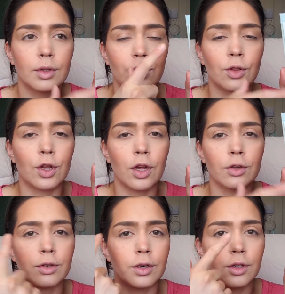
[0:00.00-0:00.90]
to the
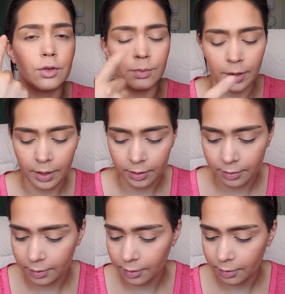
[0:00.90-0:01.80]
color and do my
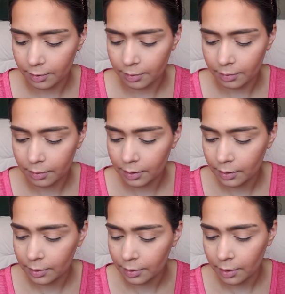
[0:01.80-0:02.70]
eyes, because
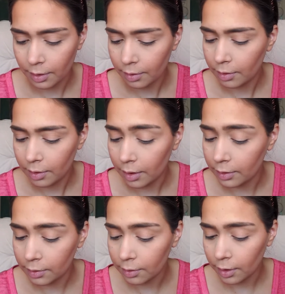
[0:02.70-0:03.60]

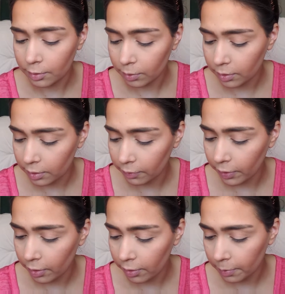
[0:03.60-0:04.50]
unless you guys want this
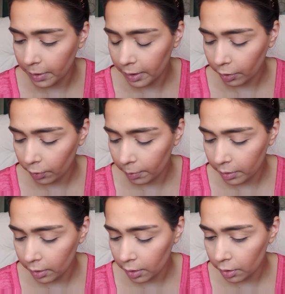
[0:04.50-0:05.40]
video to be like 3
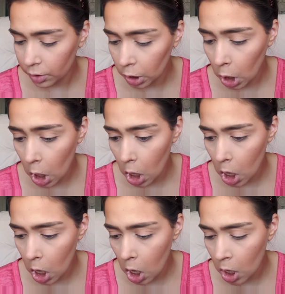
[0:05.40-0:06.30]
million years
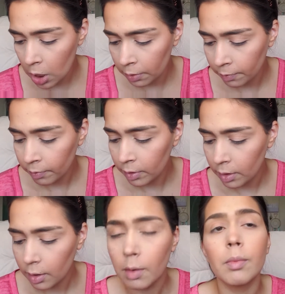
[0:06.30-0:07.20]
long.
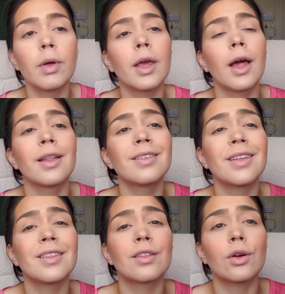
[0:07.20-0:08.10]
But yeah, let's
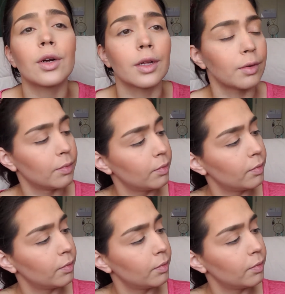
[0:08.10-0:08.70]
get started.